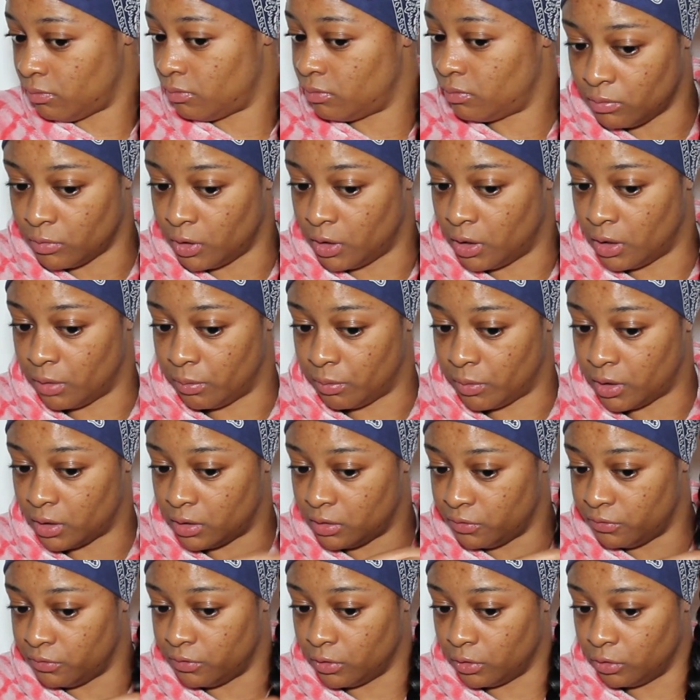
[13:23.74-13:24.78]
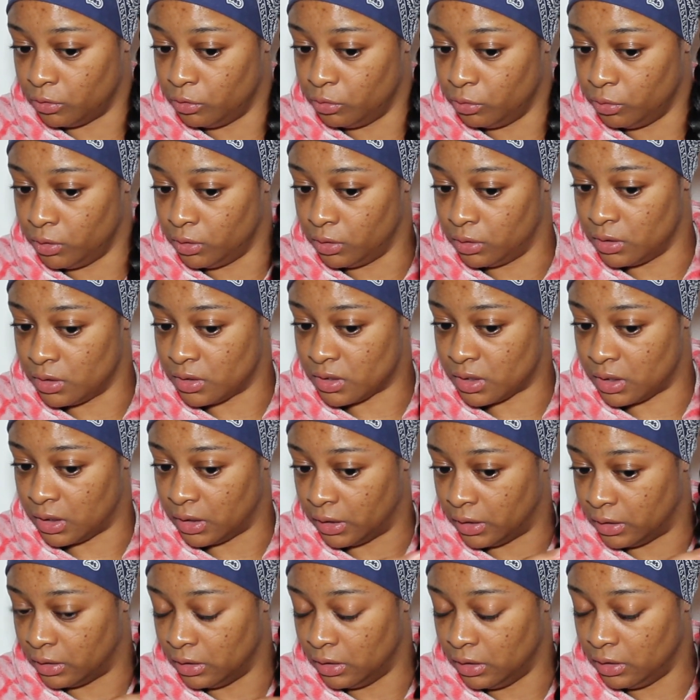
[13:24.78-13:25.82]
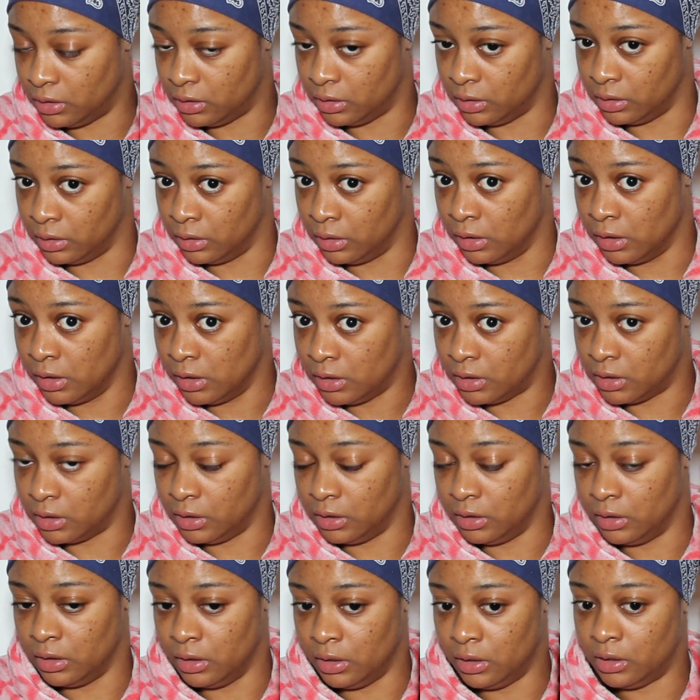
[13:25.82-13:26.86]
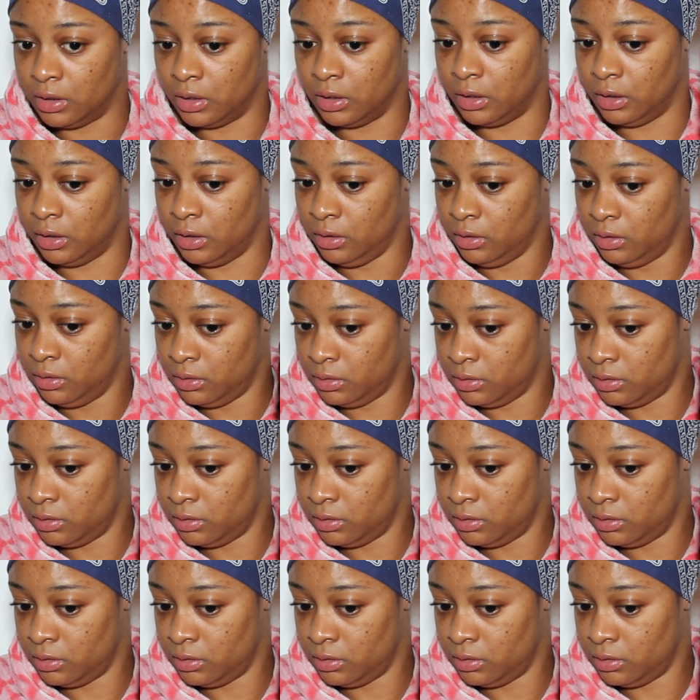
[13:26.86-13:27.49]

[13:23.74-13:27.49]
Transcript: But yeah, I'm kind of not doing this like neatly,